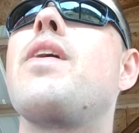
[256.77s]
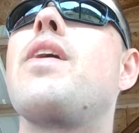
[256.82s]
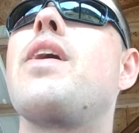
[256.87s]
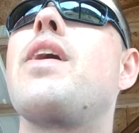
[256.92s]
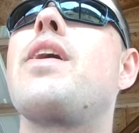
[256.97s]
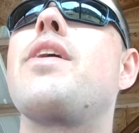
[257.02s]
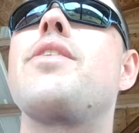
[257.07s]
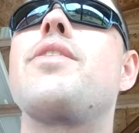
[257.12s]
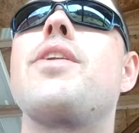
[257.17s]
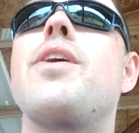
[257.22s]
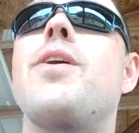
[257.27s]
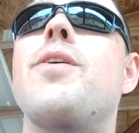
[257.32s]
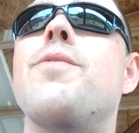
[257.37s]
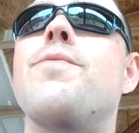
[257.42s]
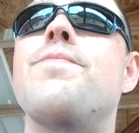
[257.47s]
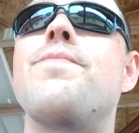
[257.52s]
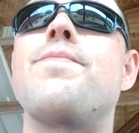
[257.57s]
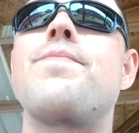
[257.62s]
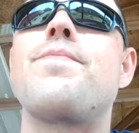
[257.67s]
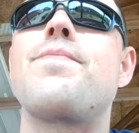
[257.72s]
don't know.
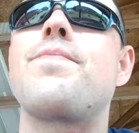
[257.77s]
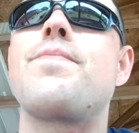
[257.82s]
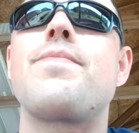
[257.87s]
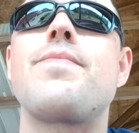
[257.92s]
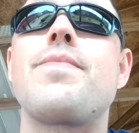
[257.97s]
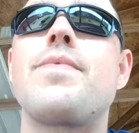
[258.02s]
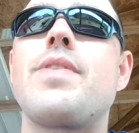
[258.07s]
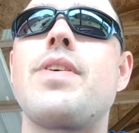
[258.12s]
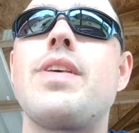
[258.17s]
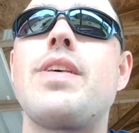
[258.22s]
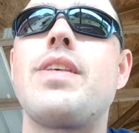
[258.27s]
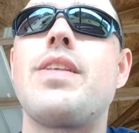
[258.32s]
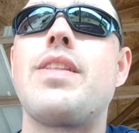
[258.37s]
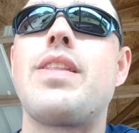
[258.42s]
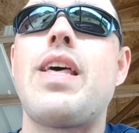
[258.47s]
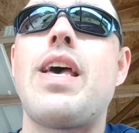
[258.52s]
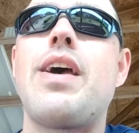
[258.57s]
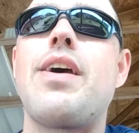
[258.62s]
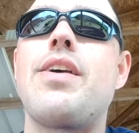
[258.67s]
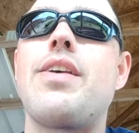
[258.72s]

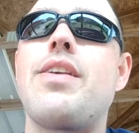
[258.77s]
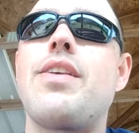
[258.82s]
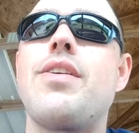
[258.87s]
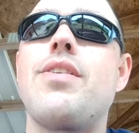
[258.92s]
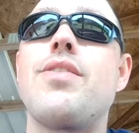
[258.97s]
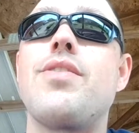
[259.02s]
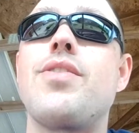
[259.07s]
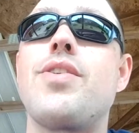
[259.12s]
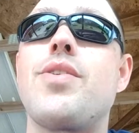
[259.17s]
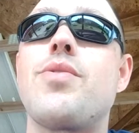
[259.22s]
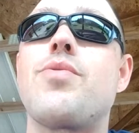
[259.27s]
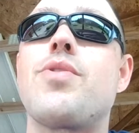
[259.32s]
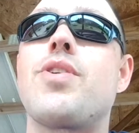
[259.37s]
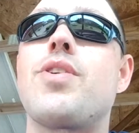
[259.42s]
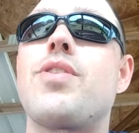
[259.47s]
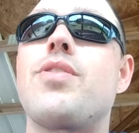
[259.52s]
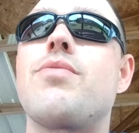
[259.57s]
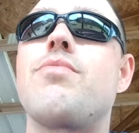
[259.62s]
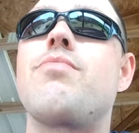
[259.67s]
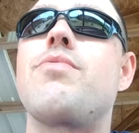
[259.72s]
You
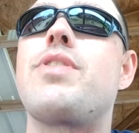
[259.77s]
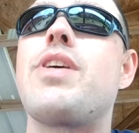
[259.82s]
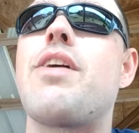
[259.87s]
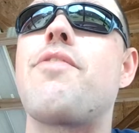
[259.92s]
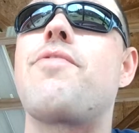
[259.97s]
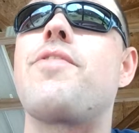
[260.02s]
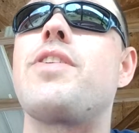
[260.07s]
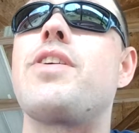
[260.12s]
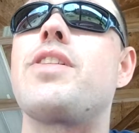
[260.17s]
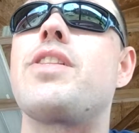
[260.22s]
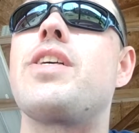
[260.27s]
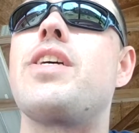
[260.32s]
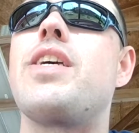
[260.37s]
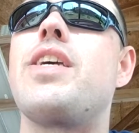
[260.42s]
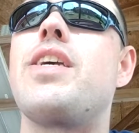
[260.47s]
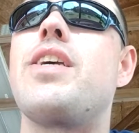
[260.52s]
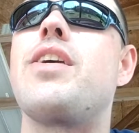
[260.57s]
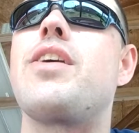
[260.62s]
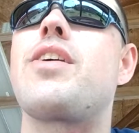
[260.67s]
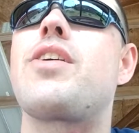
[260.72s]
were
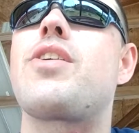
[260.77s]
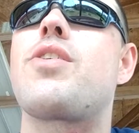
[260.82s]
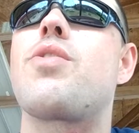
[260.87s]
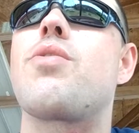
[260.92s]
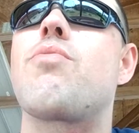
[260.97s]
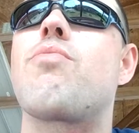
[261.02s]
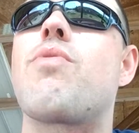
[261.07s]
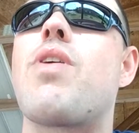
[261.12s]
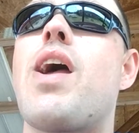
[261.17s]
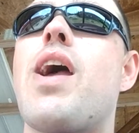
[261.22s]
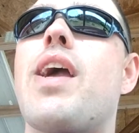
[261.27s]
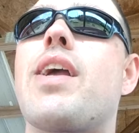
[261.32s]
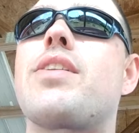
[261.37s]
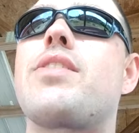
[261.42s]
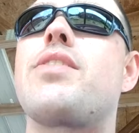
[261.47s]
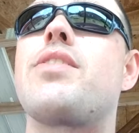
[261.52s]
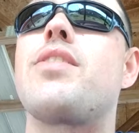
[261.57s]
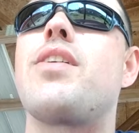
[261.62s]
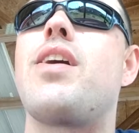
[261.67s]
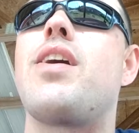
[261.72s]
definitely
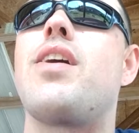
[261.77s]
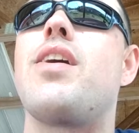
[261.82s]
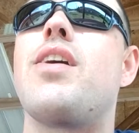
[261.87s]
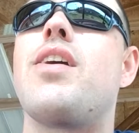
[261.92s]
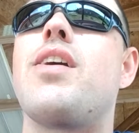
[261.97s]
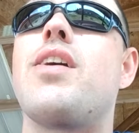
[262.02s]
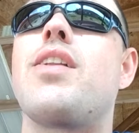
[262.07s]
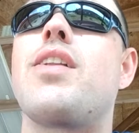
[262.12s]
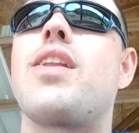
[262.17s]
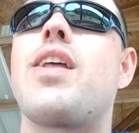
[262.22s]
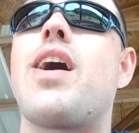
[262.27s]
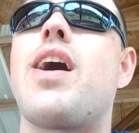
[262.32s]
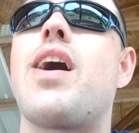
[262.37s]
correct on